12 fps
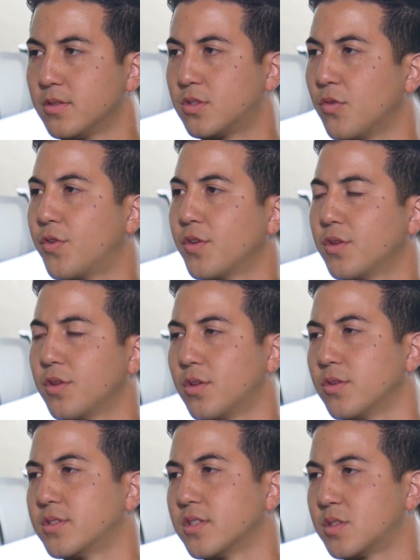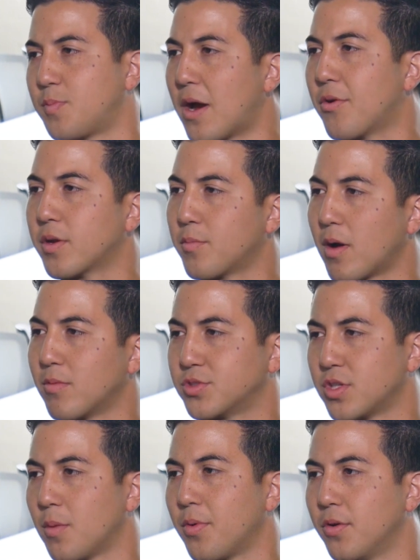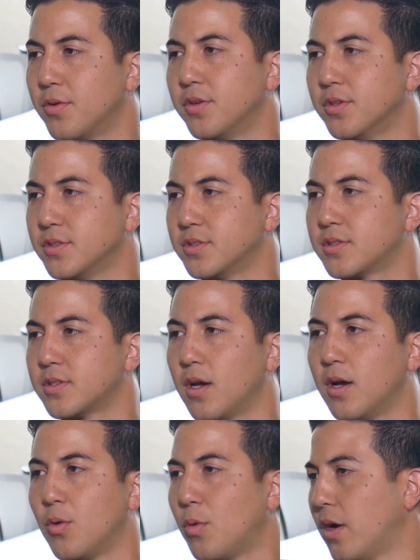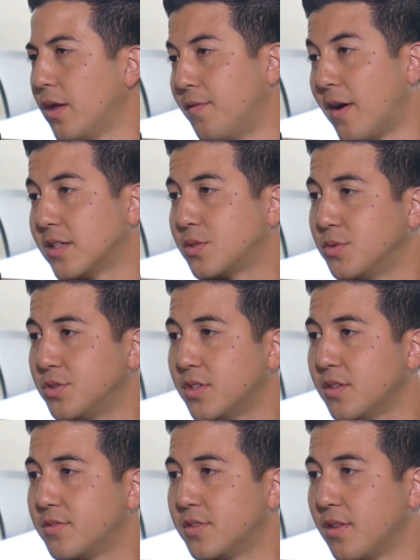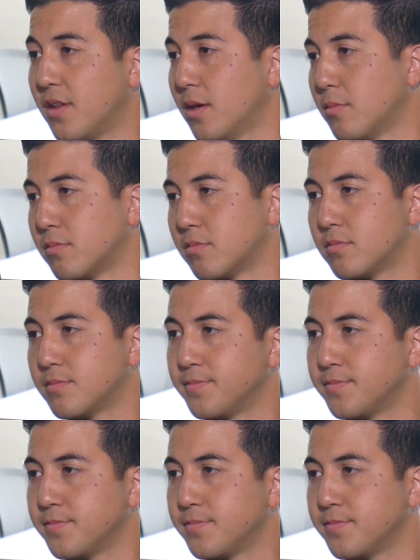So for those aspiring barbershop owners, what advice would you give to them?